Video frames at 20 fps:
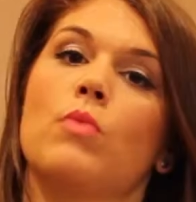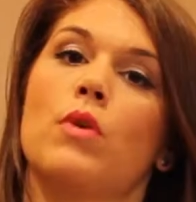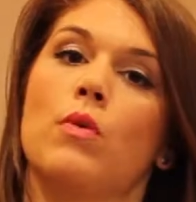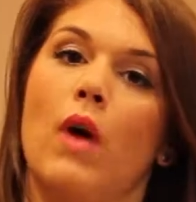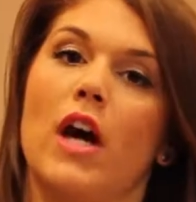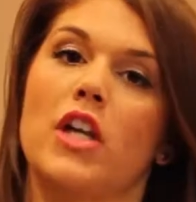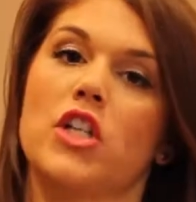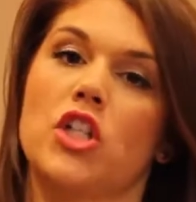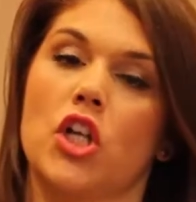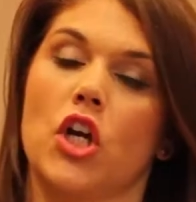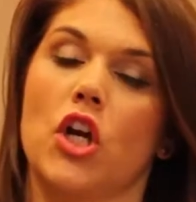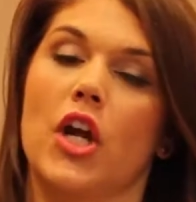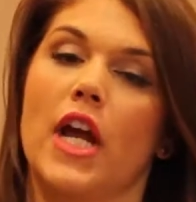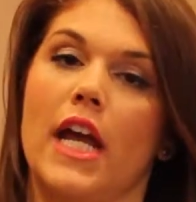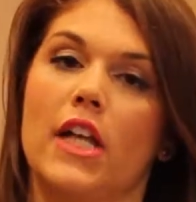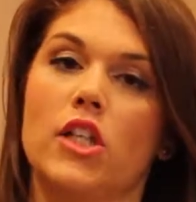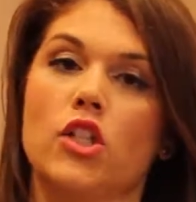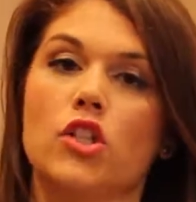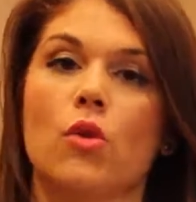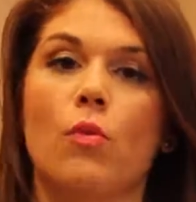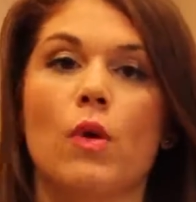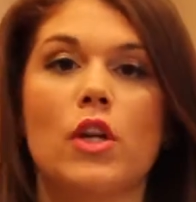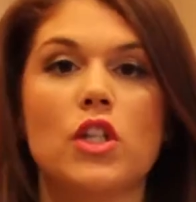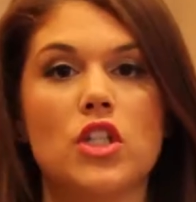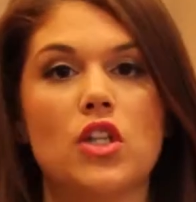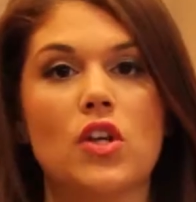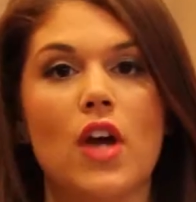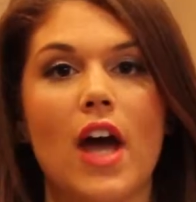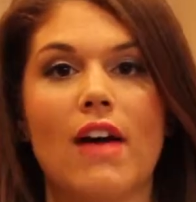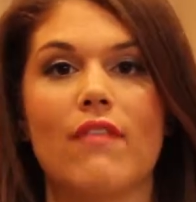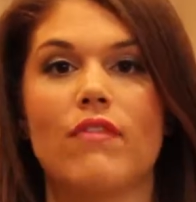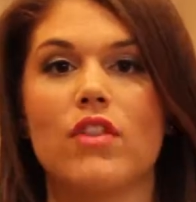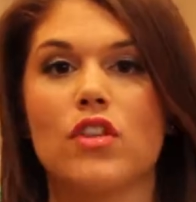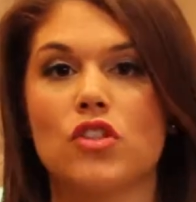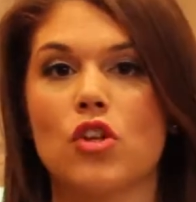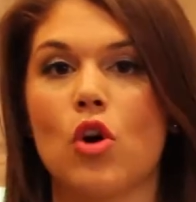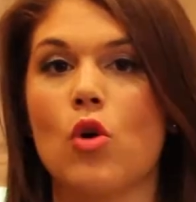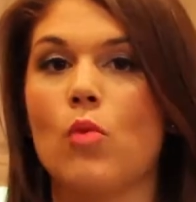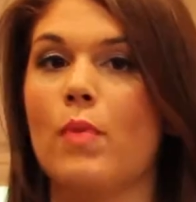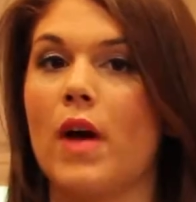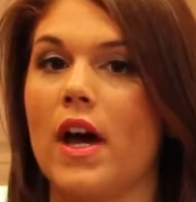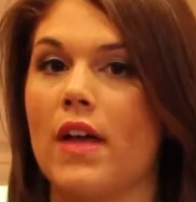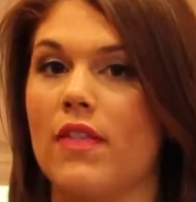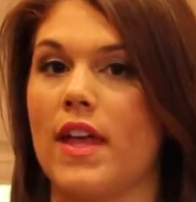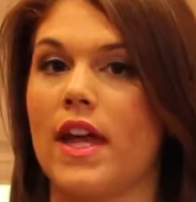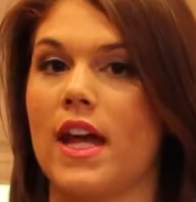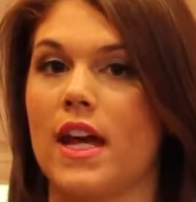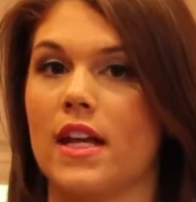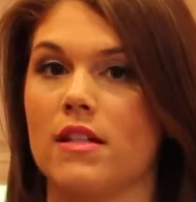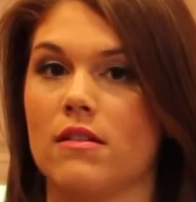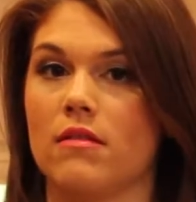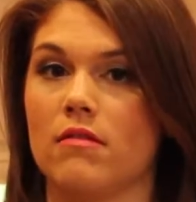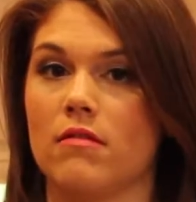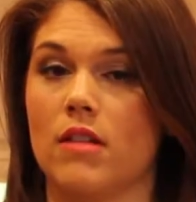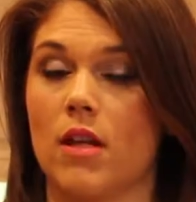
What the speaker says: when washing your hands. So once you have the soap and